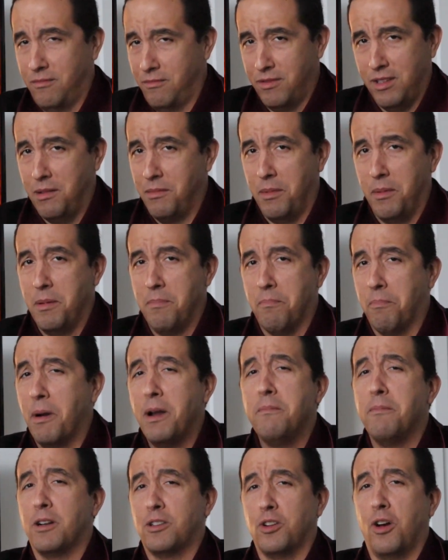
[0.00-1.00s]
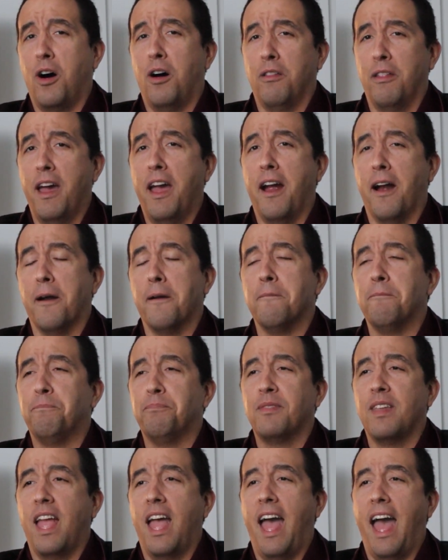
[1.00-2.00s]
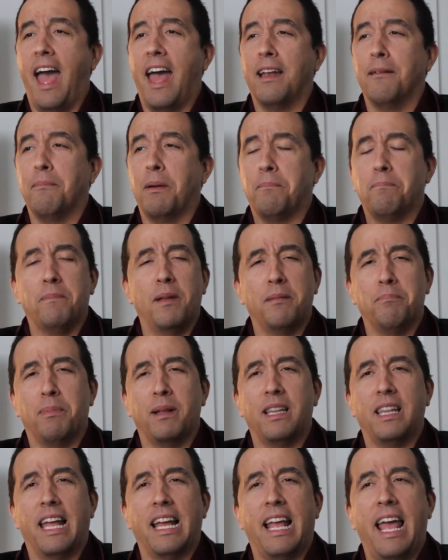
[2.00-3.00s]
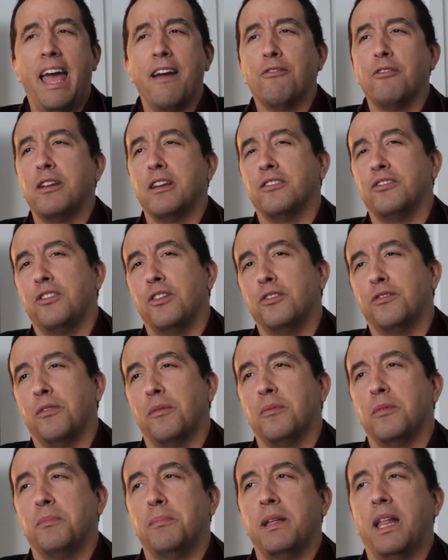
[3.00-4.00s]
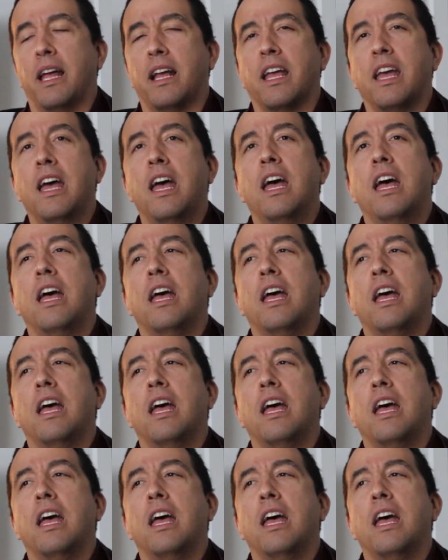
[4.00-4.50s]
seemed to be pretty much all there, and, but like, every excuse for him would be, like,